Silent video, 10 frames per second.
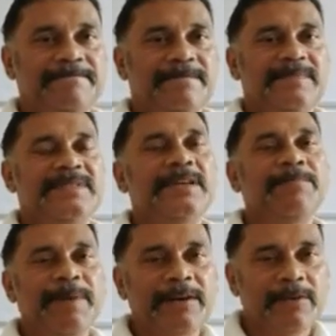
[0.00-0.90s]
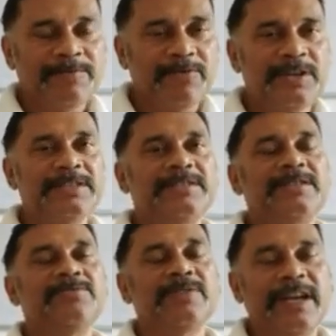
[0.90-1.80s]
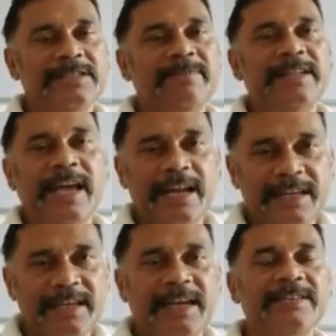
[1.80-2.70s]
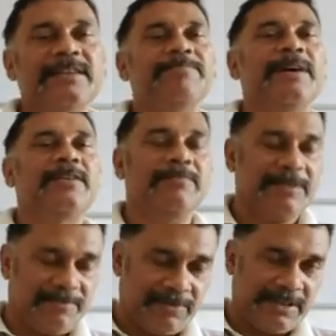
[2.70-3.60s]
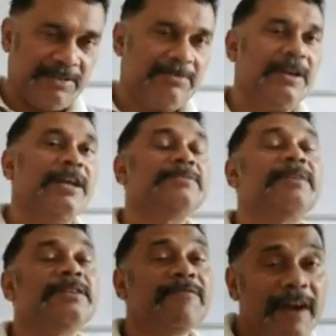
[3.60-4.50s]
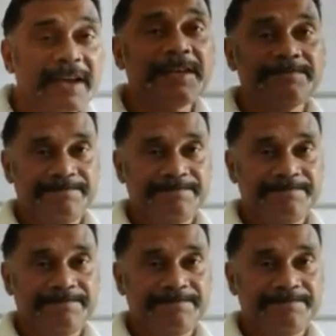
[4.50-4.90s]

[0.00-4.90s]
Some part of food is utilized by the algae and some part of the food is utilized by the fungi.